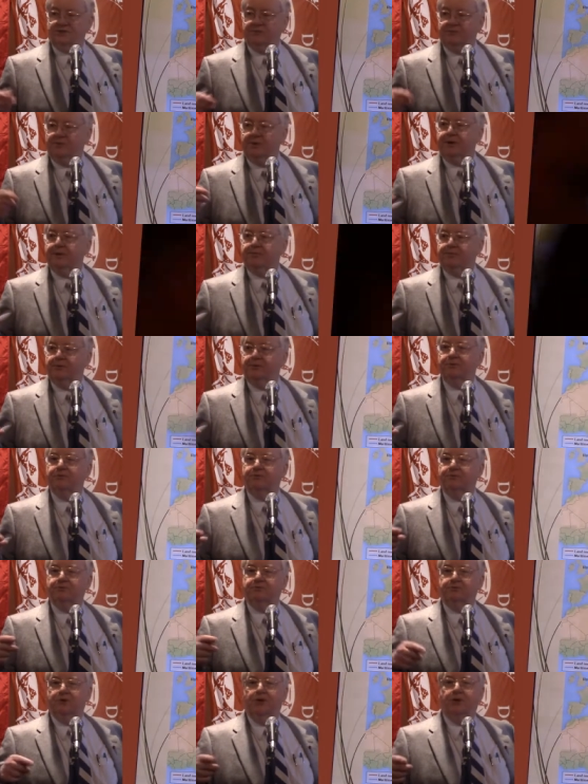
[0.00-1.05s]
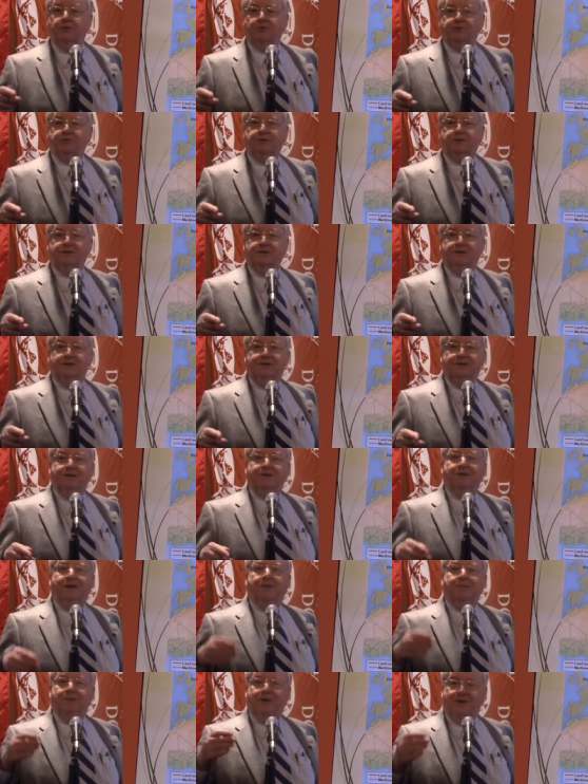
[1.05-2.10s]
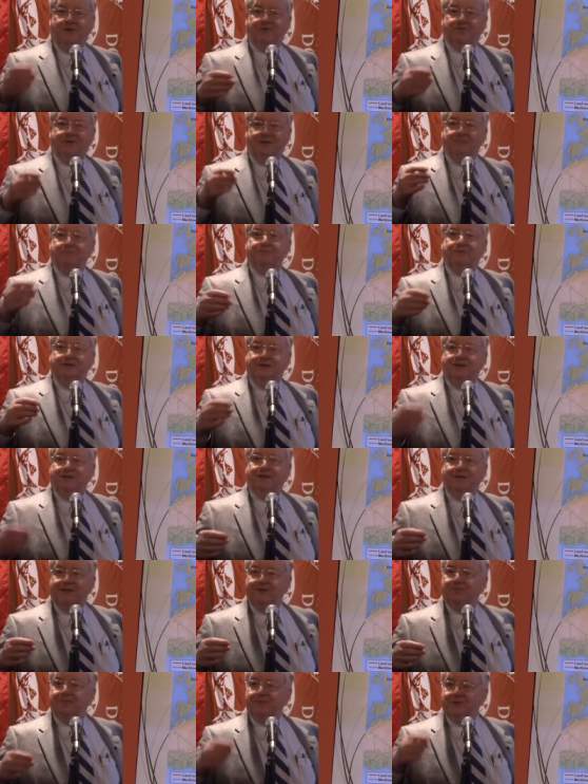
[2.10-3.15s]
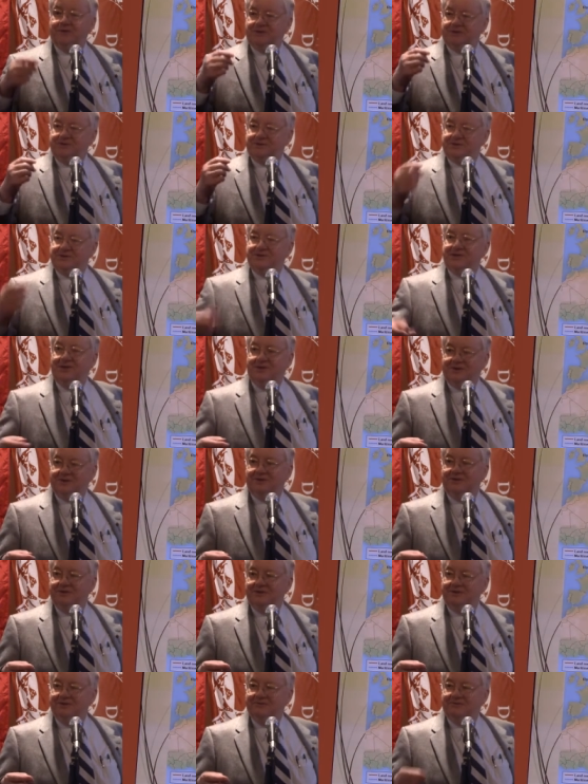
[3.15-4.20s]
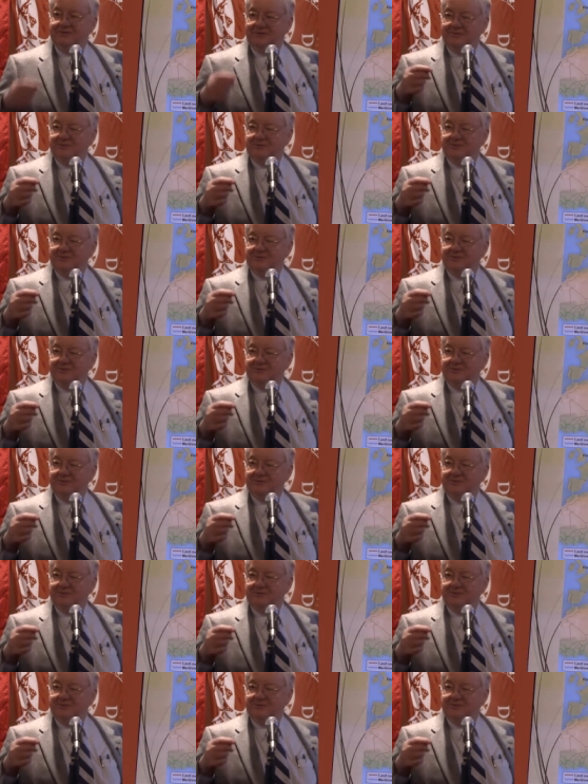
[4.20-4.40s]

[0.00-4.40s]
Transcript: of people who wrote about them dealing with silk from